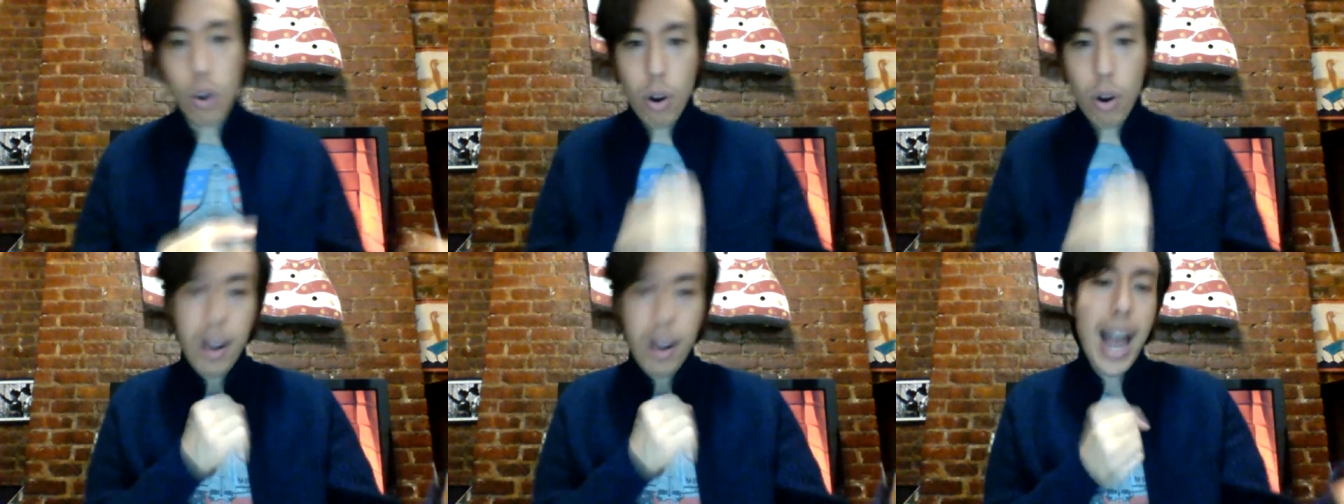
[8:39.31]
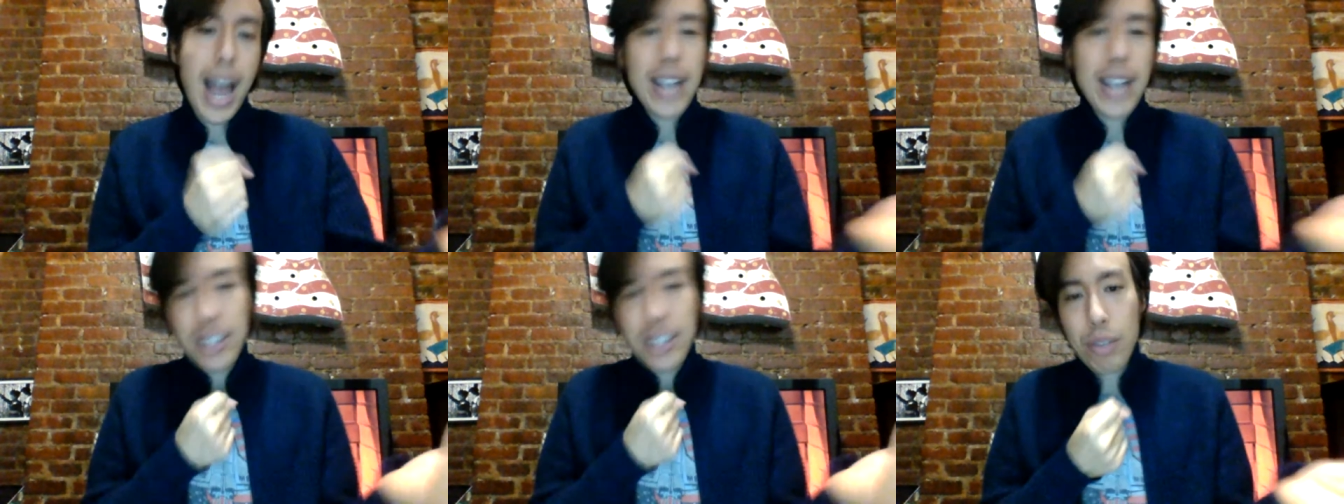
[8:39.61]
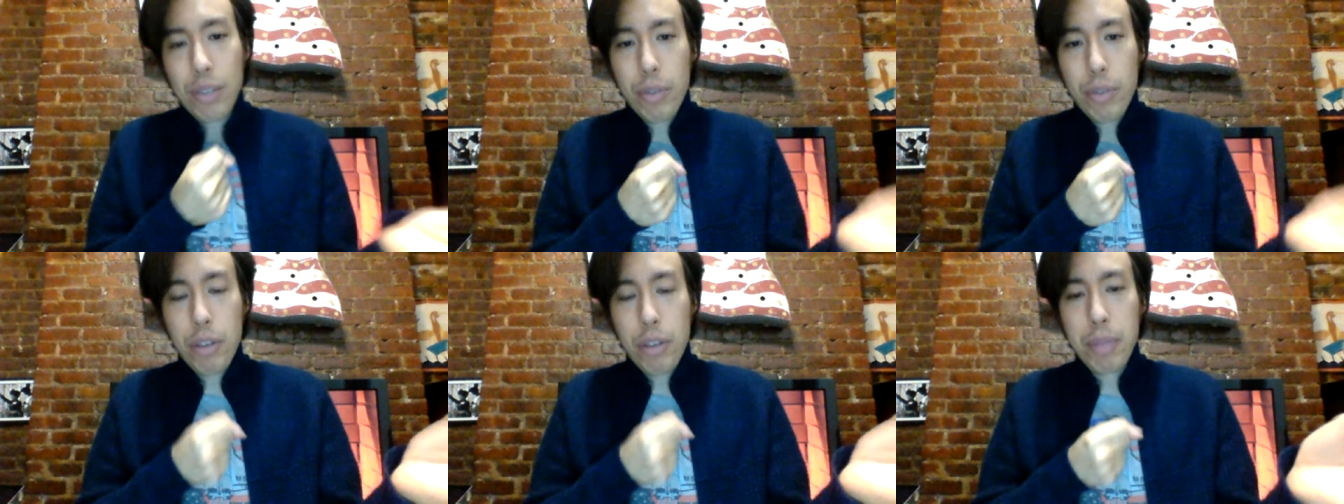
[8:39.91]
or
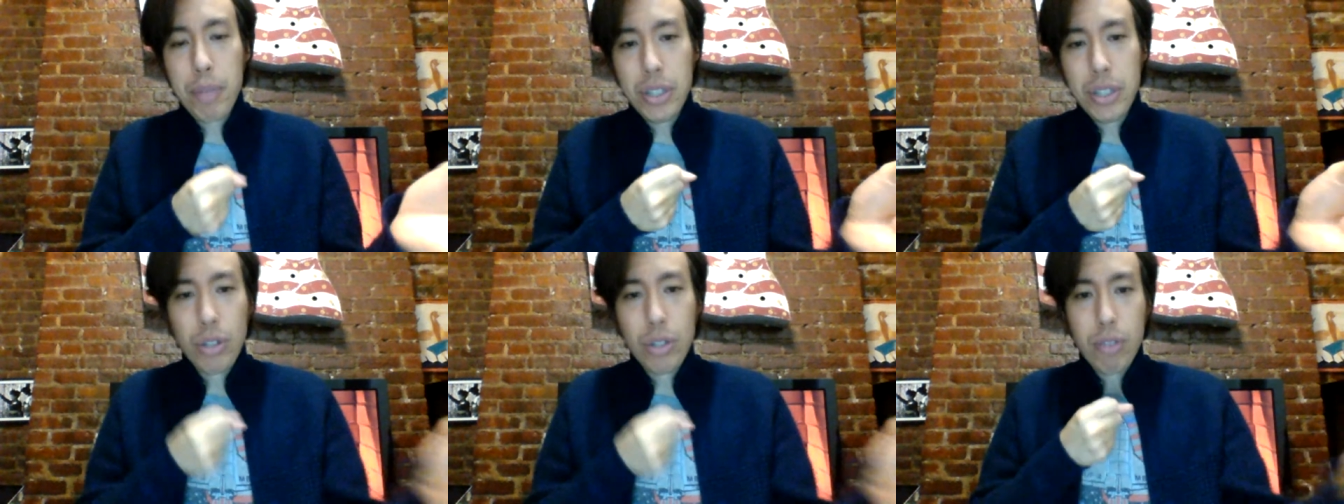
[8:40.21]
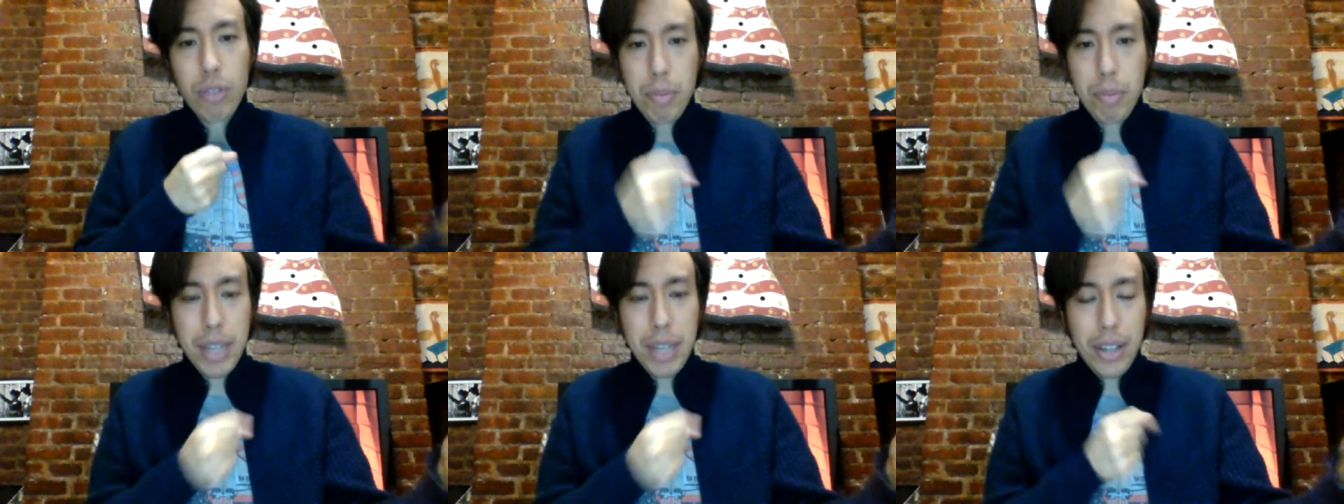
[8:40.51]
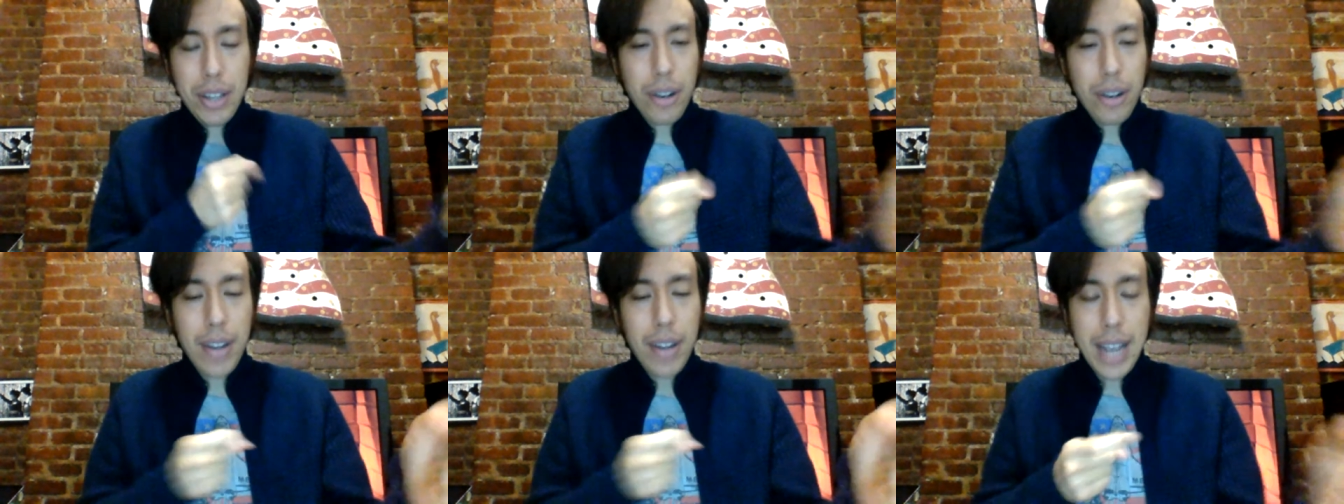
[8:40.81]
actually a rear pistol grip
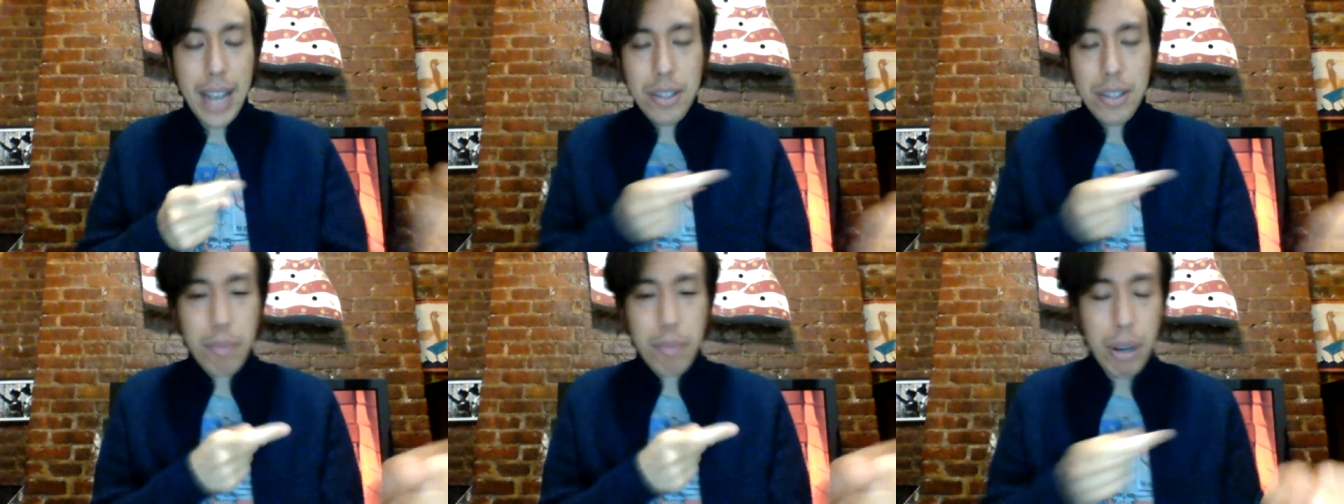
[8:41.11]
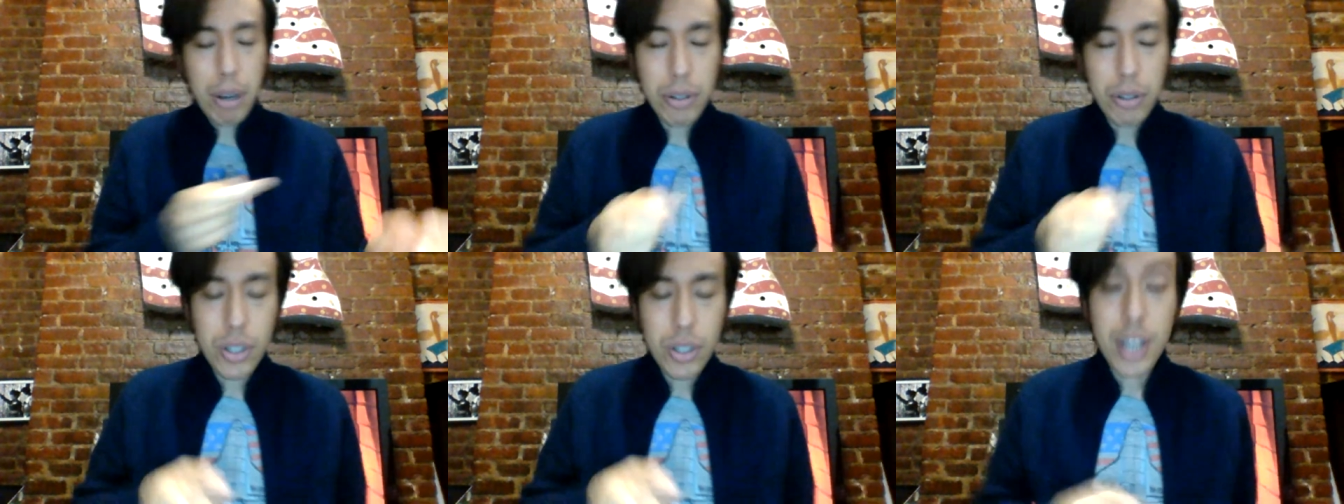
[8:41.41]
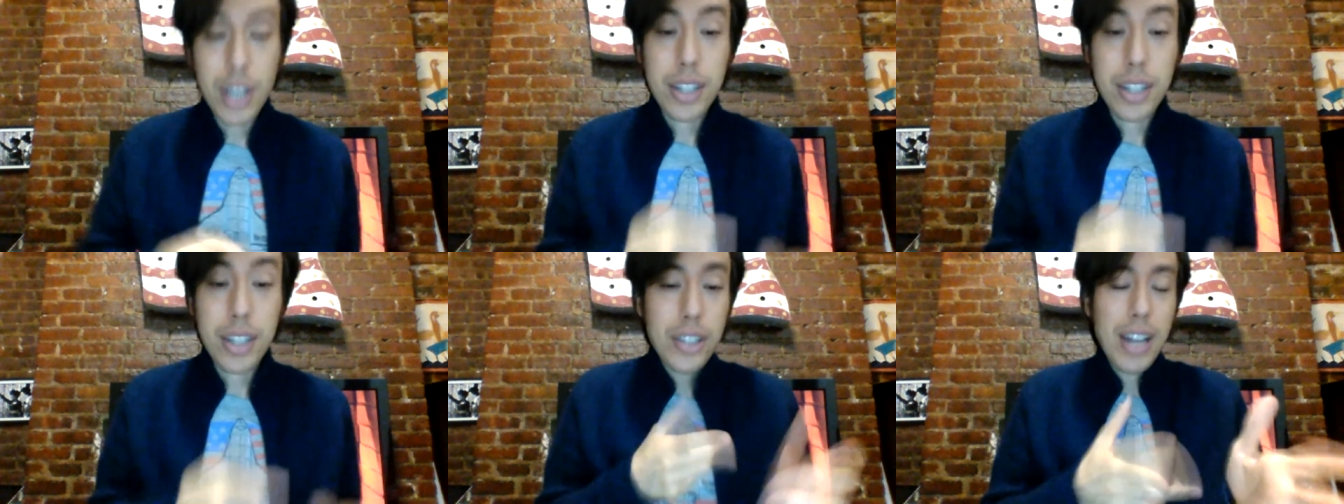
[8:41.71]
either, I
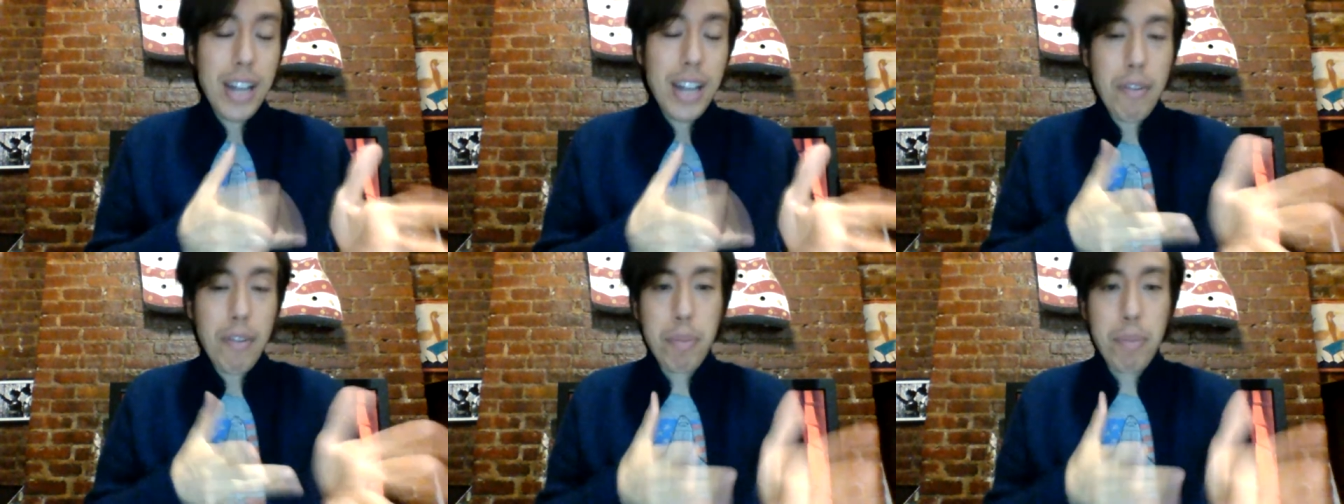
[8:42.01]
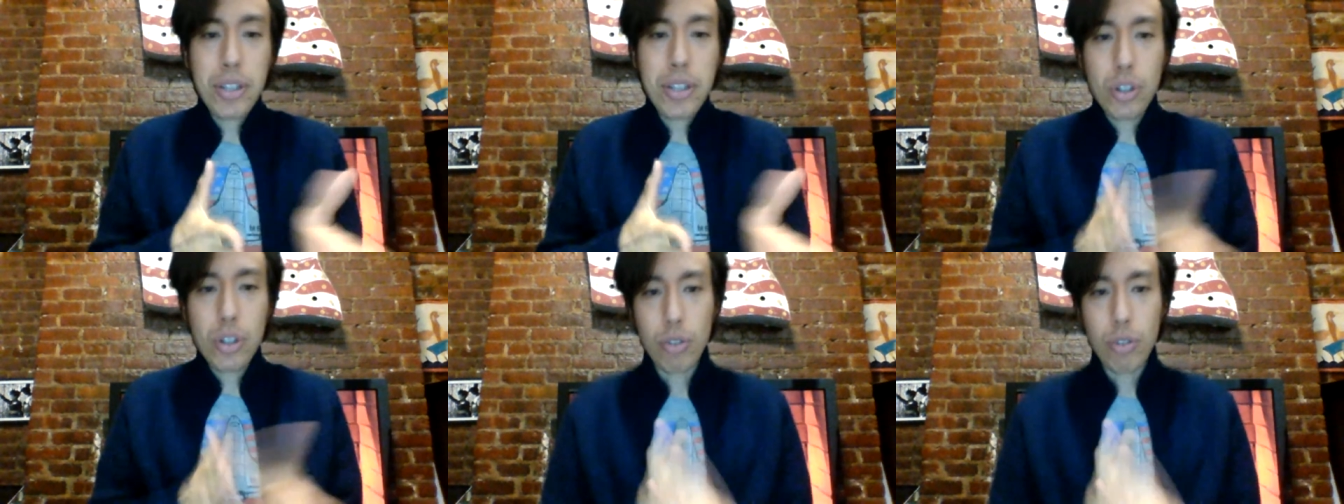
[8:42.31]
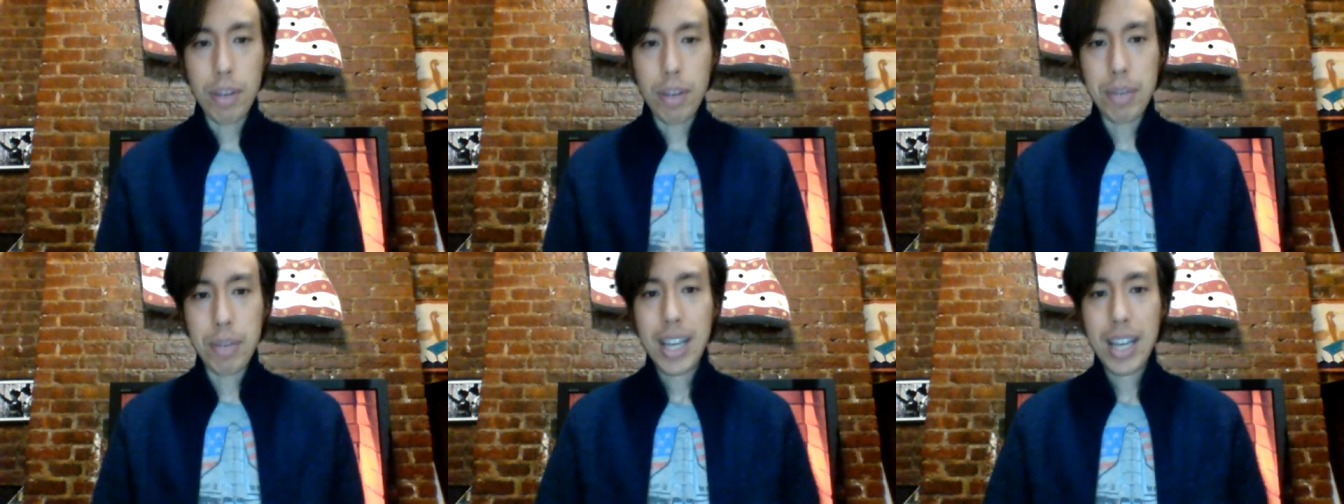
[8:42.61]
suppose, doesn't have a pistol
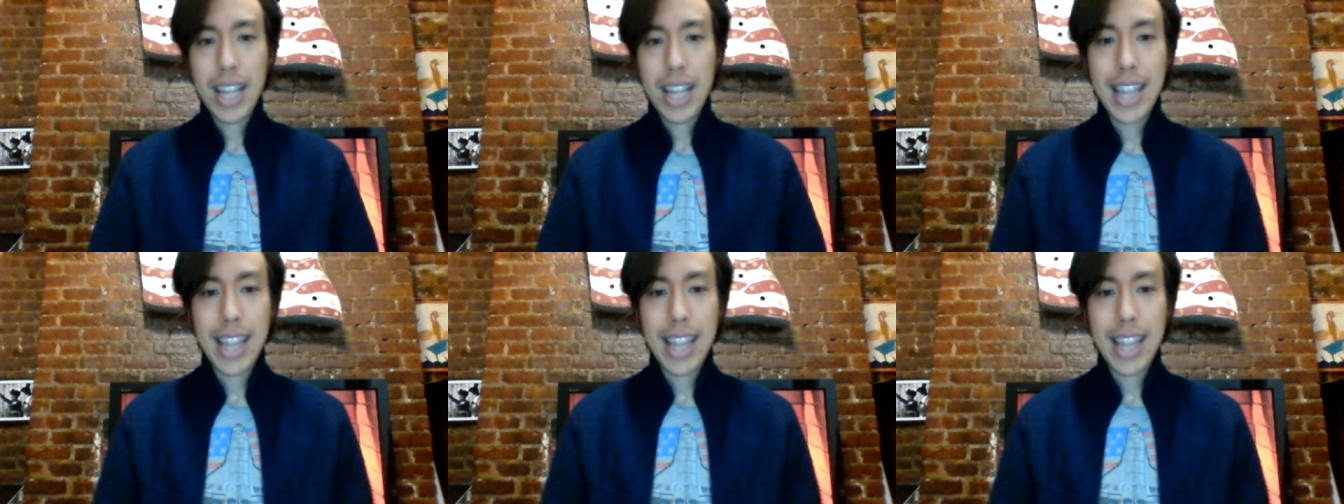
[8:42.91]
grip,